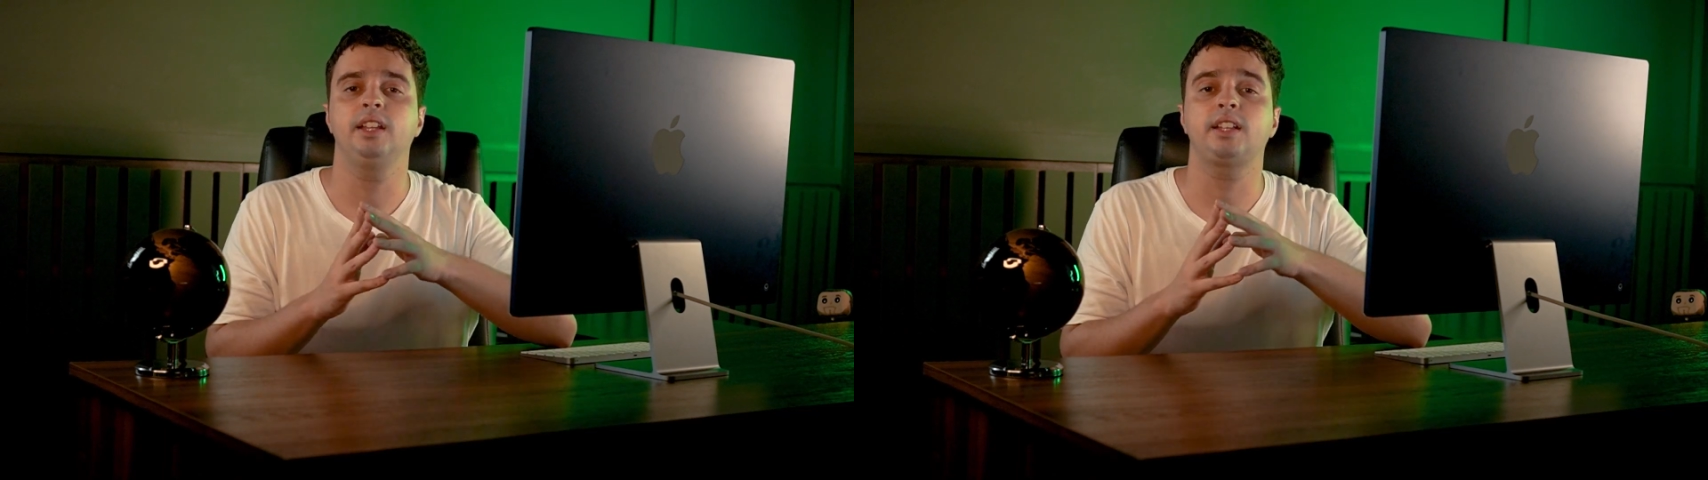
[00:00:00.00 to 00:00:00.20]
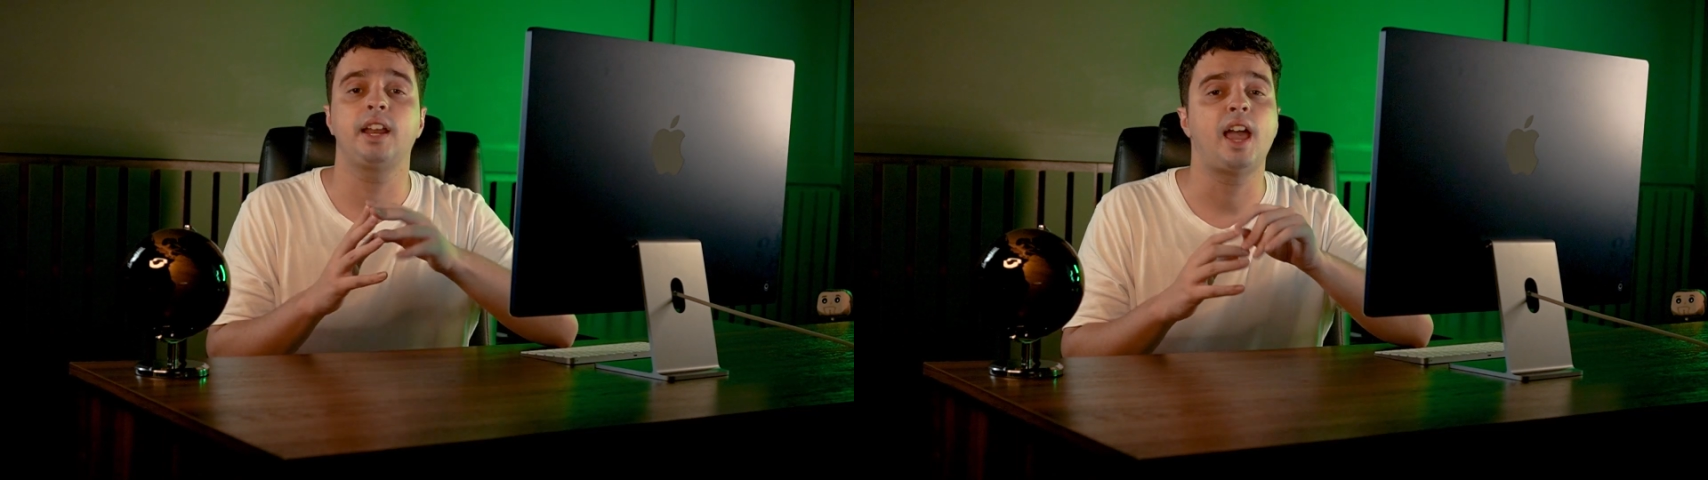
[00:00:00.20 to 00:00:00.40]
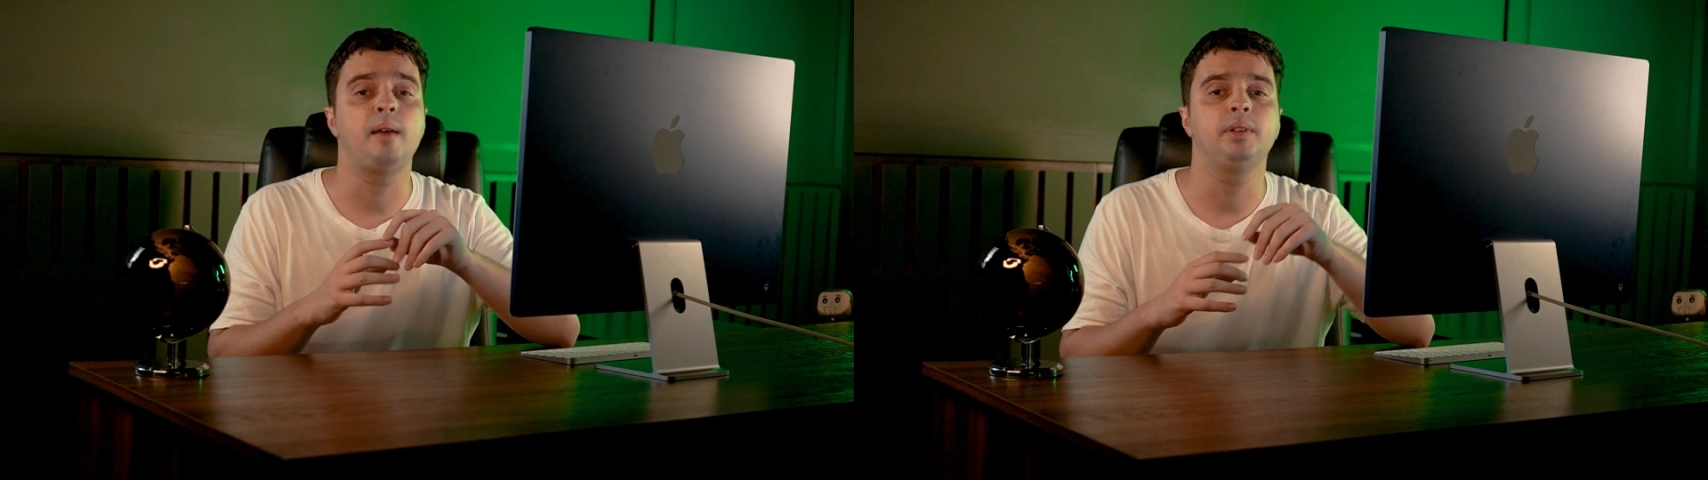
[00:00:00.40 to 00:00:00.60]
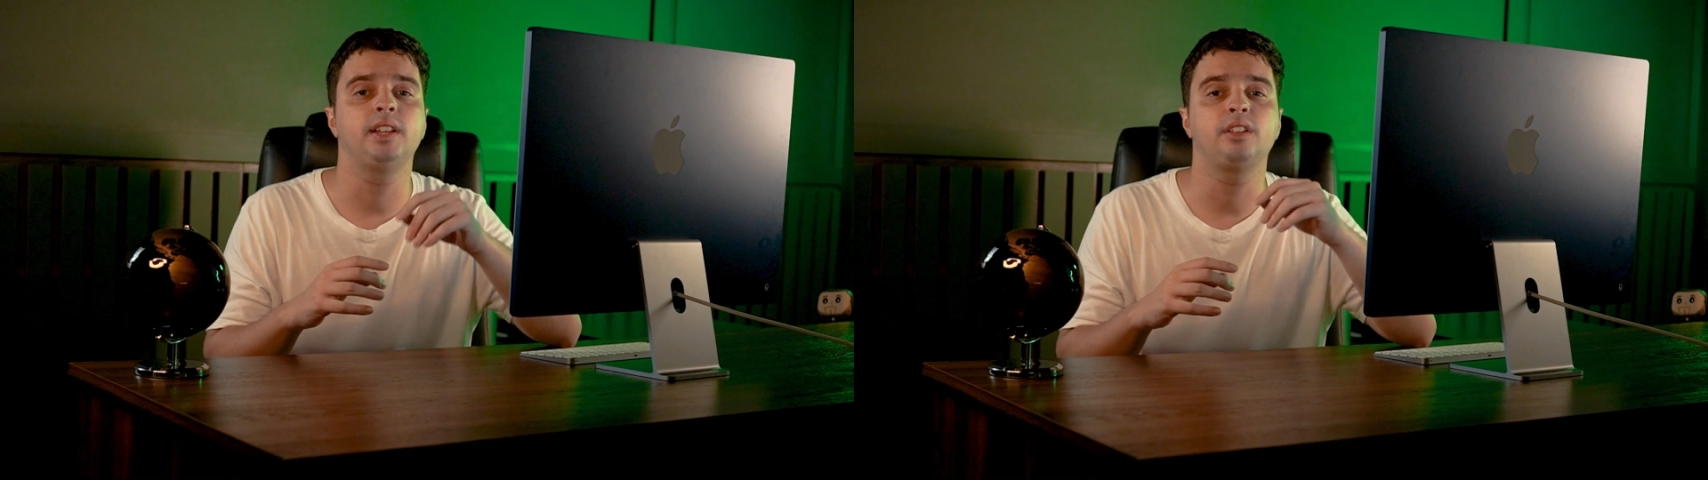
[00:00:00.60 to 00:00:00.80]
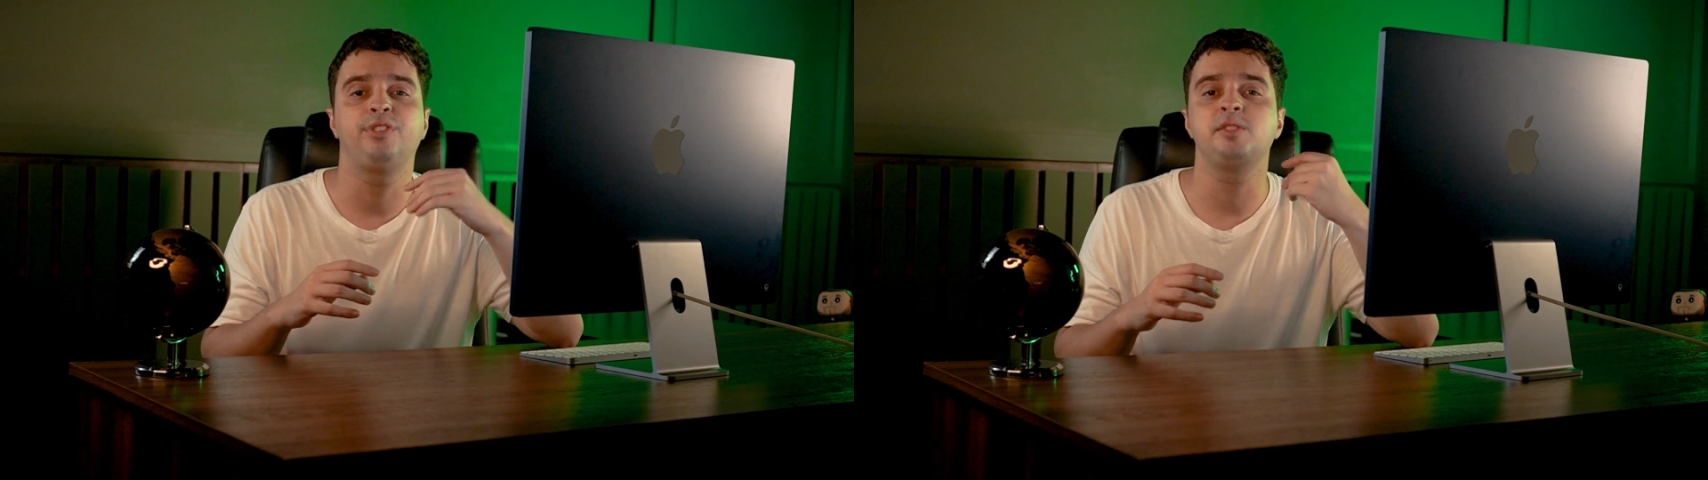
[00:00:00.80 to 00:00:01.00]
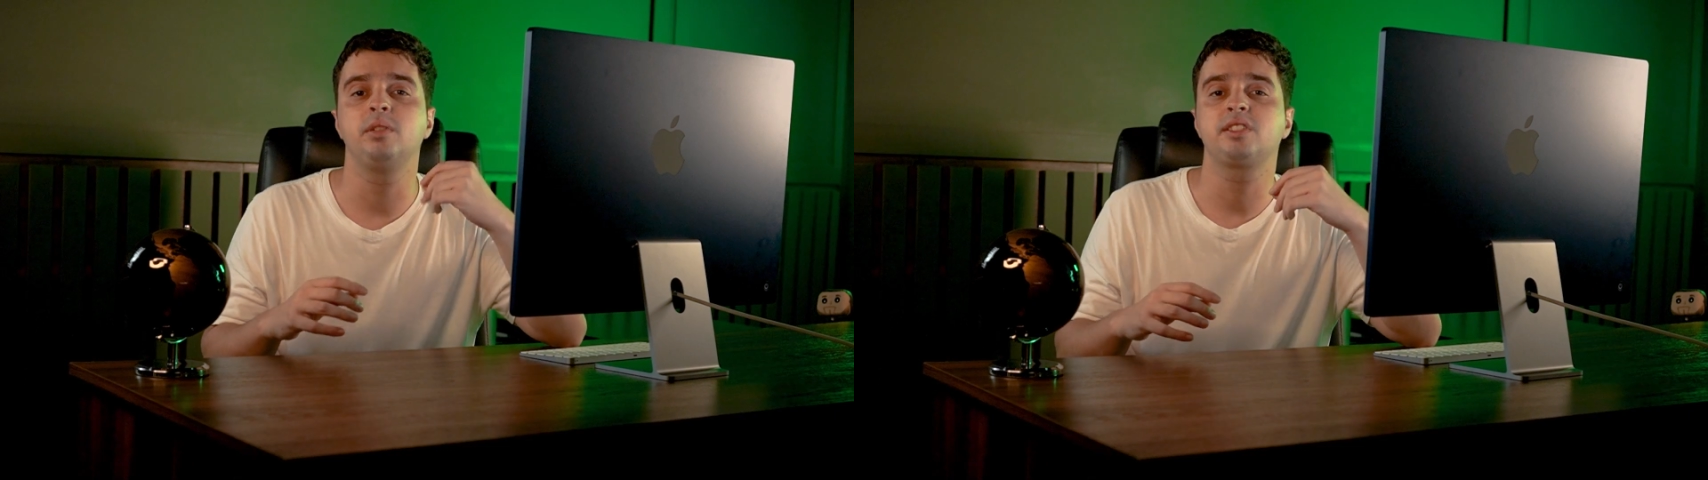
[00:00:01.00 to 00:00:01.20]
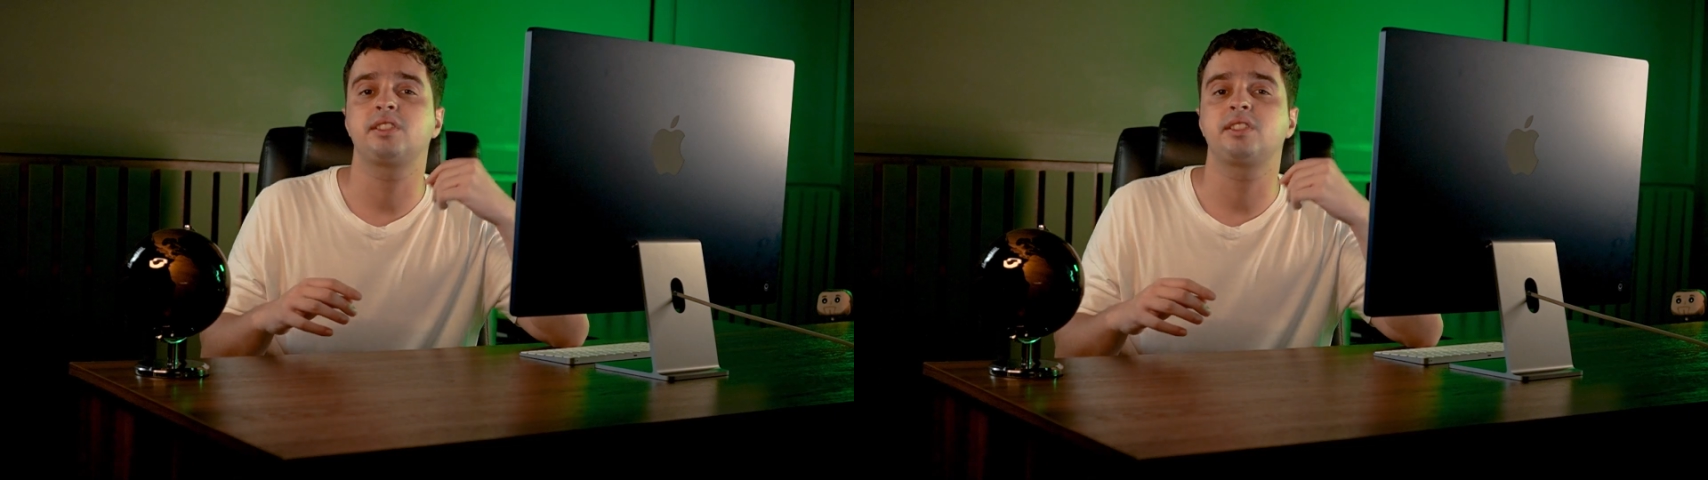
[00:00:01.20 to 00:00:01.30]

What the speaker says: it can happen that Facebook